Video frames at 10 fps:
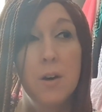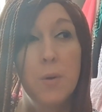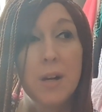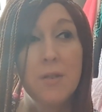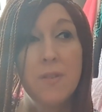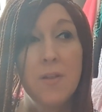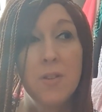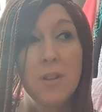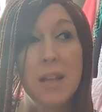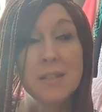what did I find
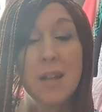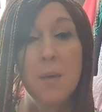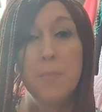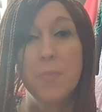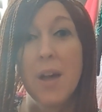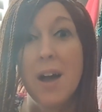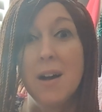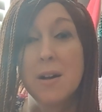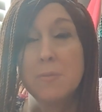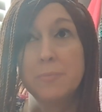there last time?
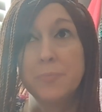I